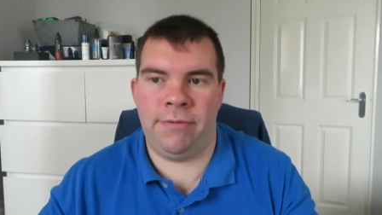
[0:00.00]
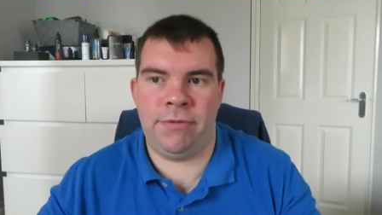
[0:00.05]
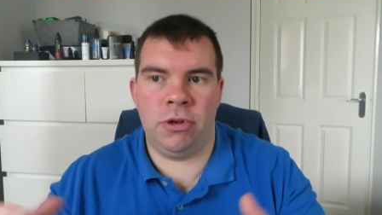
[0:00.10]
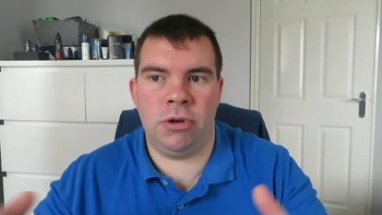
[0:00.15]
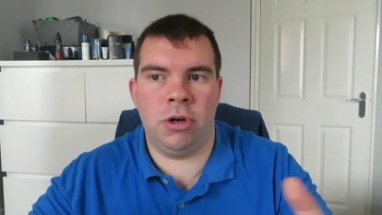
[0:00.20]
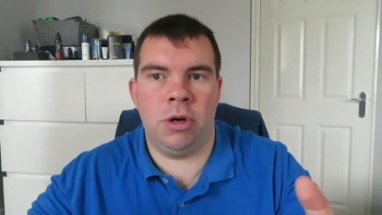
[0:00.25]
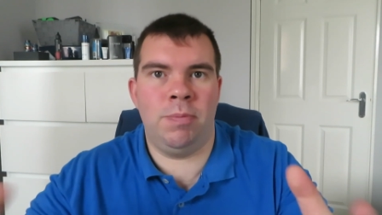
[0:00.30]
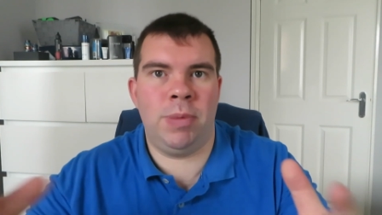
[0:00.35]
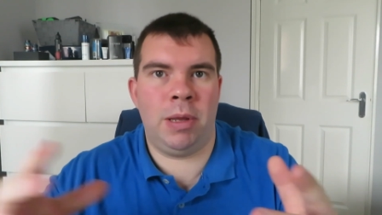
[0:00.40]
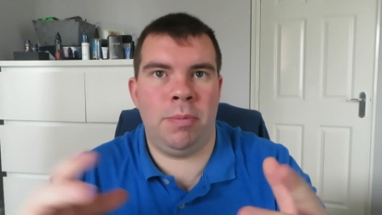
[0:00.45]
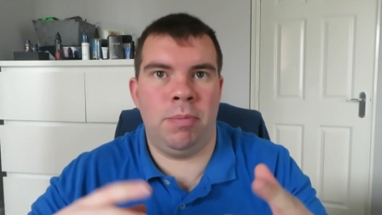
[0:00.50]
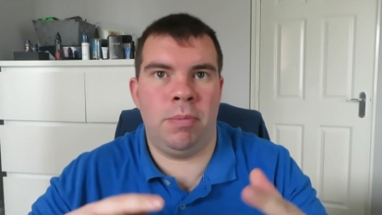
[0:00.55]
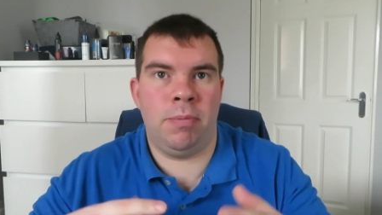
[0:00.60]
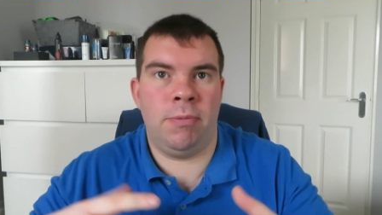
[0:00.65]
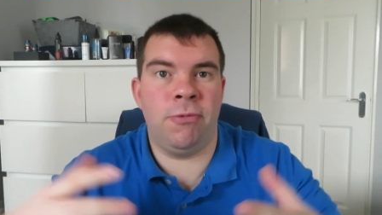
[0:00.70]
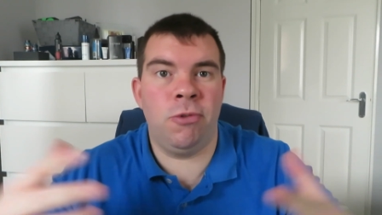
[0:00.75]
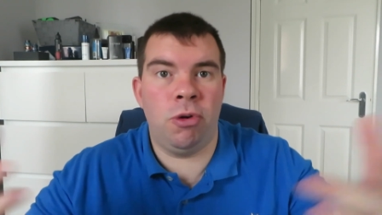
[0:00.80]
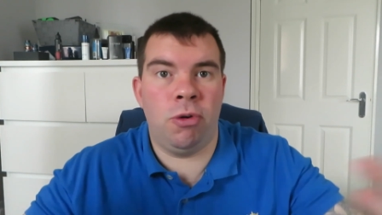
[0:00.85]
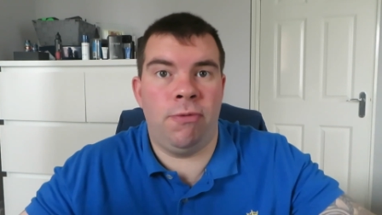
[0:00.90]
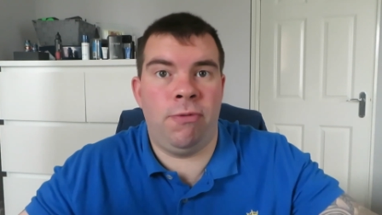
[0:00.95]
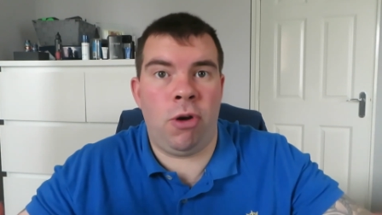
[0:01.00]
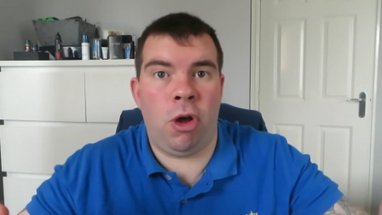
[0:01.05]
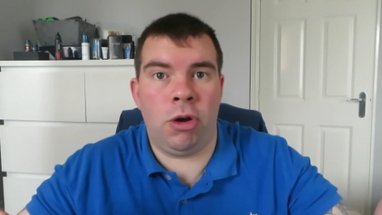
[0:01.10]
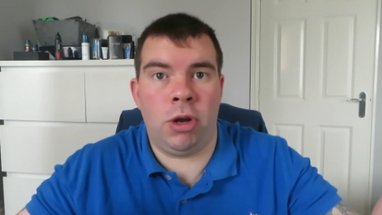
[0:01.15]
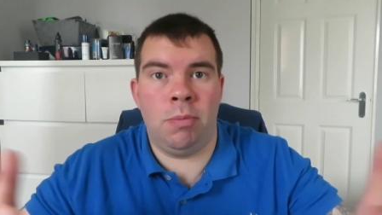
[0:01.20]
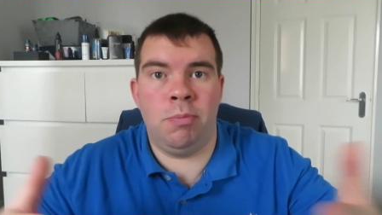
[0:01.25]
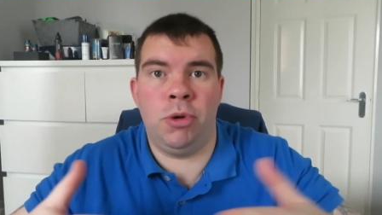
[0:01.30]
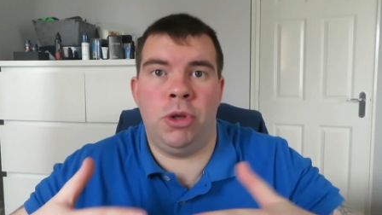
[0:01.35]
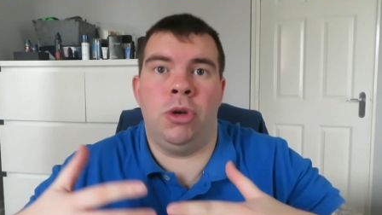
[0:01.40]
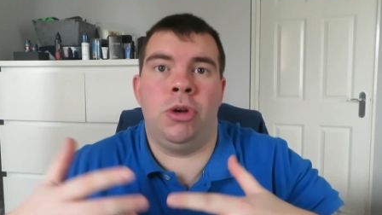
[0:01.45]
If you're going to be
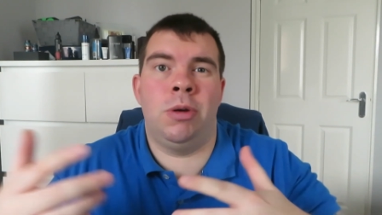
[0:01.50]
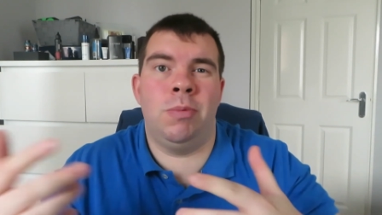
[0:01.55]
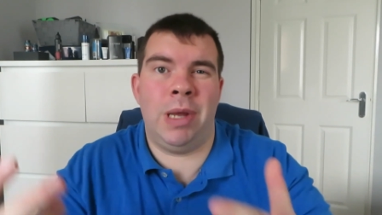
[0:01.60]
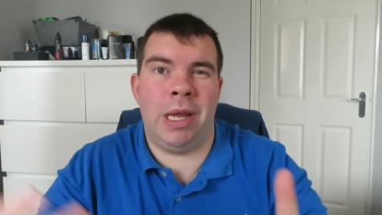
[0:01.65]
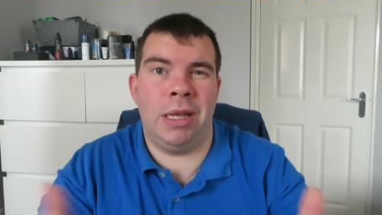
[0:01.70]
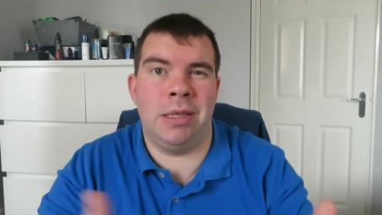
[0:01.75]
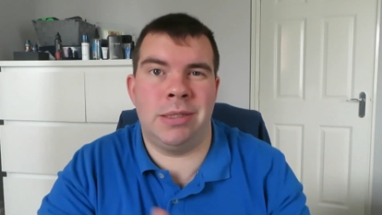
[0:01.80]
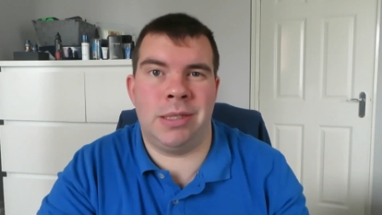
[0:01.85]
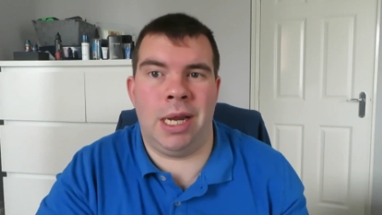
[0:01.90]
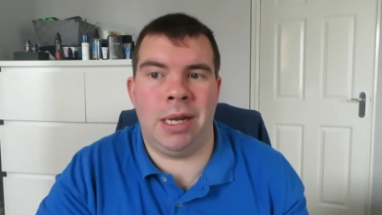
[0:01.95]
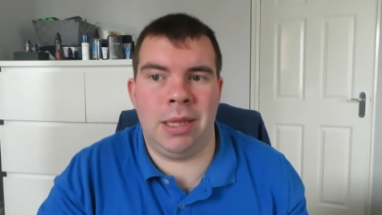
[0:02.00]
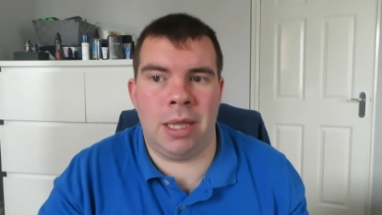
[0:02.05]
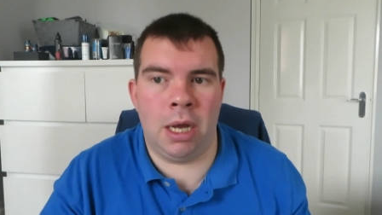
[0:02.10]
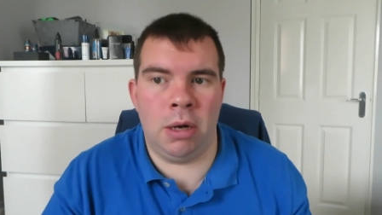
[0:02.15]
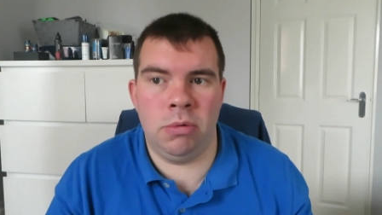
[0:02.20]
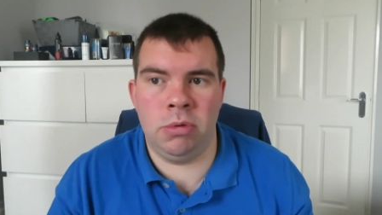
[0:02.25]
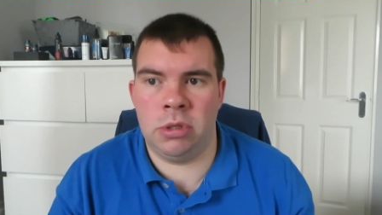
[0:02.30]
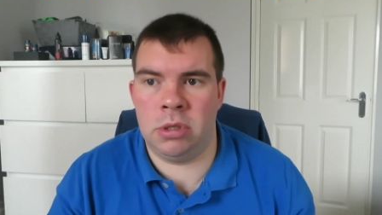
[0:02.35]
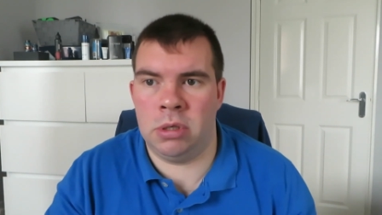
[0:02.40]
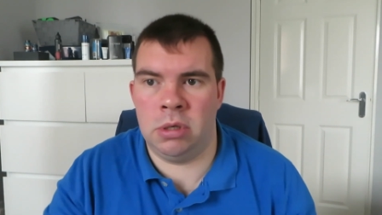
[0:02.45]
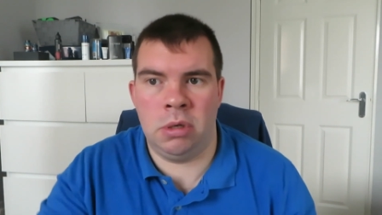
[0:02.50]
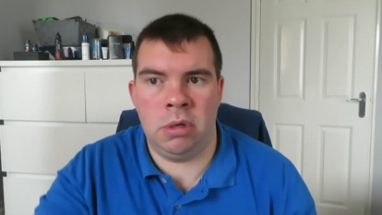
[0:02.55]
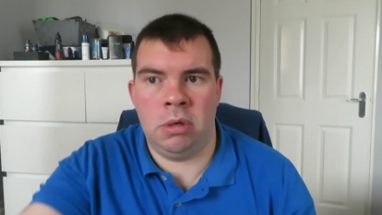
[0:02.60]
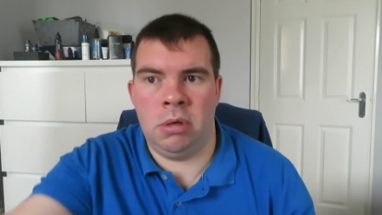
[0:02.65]
vlogging but you're going to be inside the house,